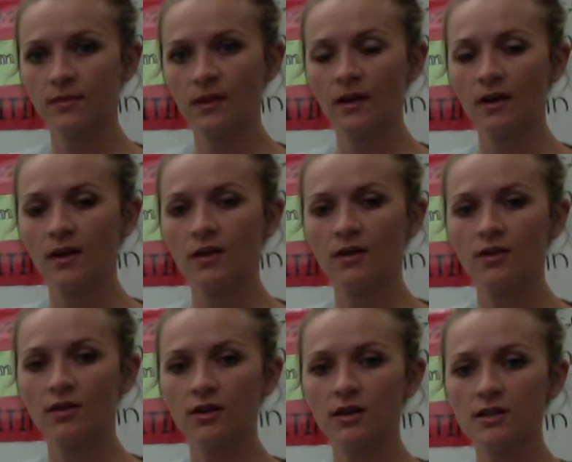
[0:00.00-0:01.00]
Good.
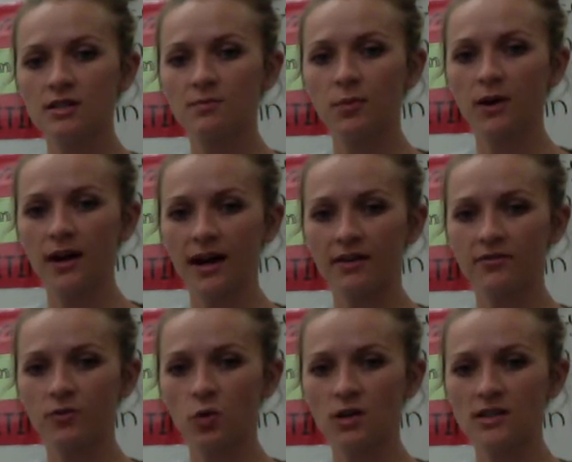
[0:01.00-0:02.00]
Sport had 4
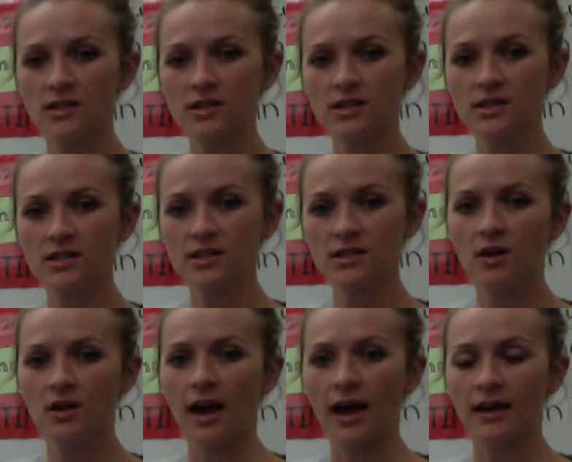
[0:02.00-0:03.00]
sounds, and it
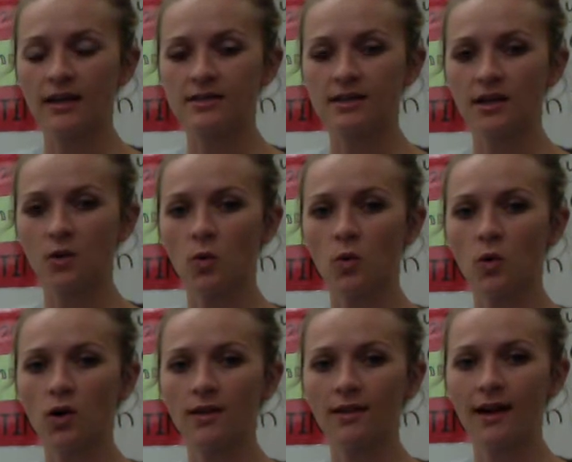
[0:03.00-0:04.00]
said or like
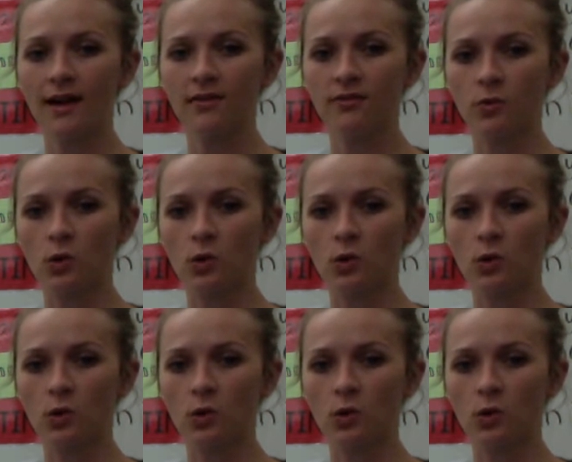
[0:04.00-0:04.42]
fork.